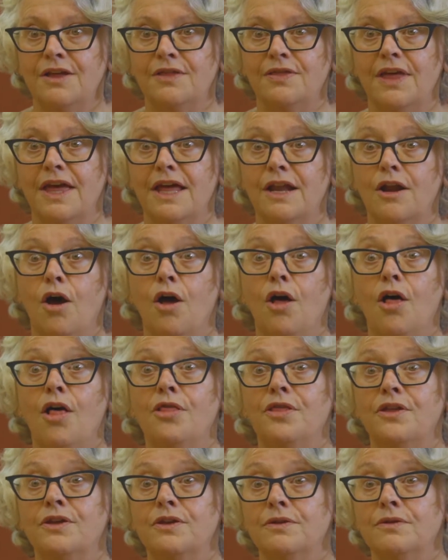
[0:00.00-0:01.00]
that all
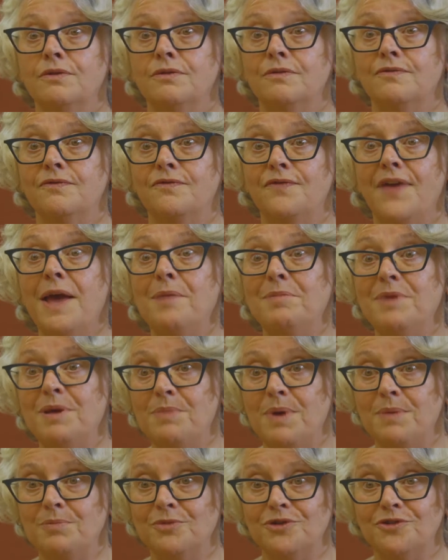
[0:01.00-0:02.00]
the family
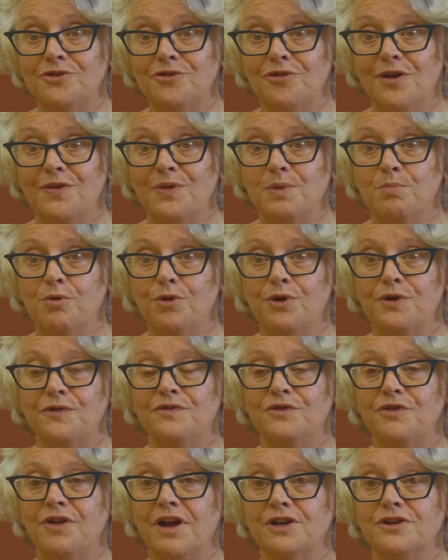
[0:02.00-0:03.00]
members are on the board of
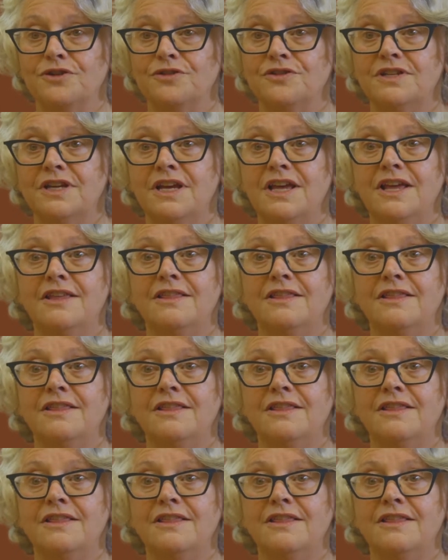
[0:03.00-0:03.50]
directors.